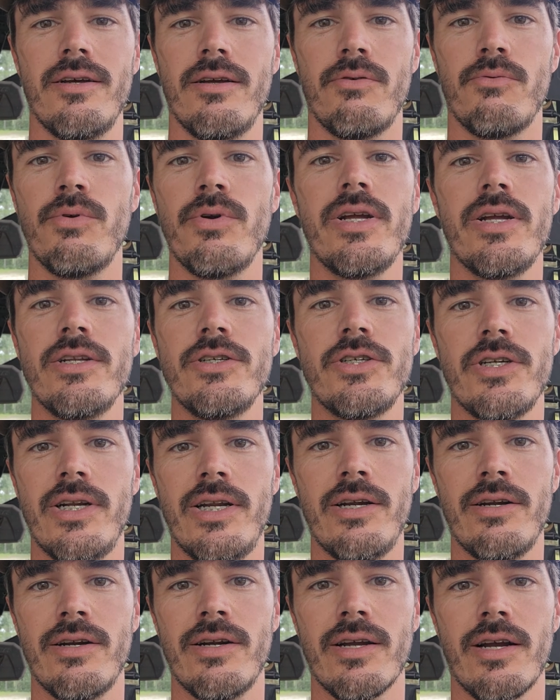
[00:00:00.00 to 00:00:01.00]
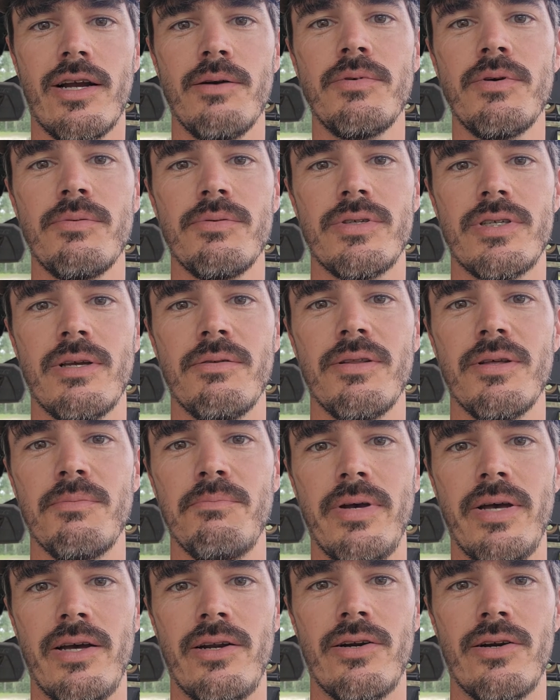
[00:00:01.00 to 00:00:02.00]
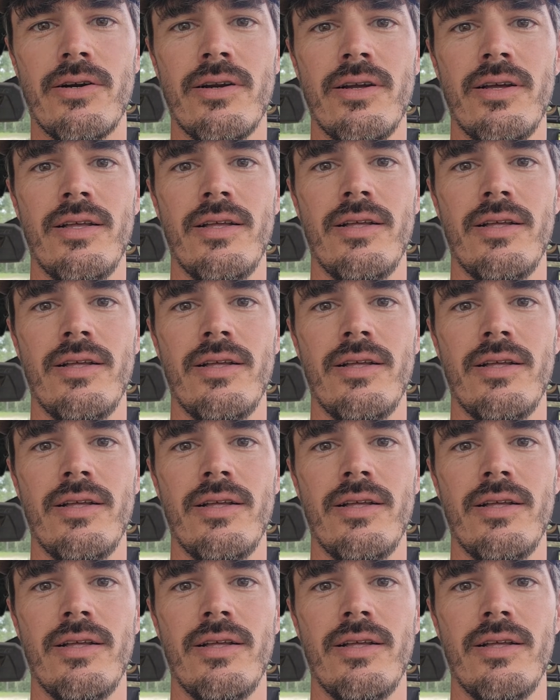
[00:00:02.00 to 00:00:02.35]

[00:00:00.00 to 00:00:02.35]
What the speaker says: re-engineer it and come up with something better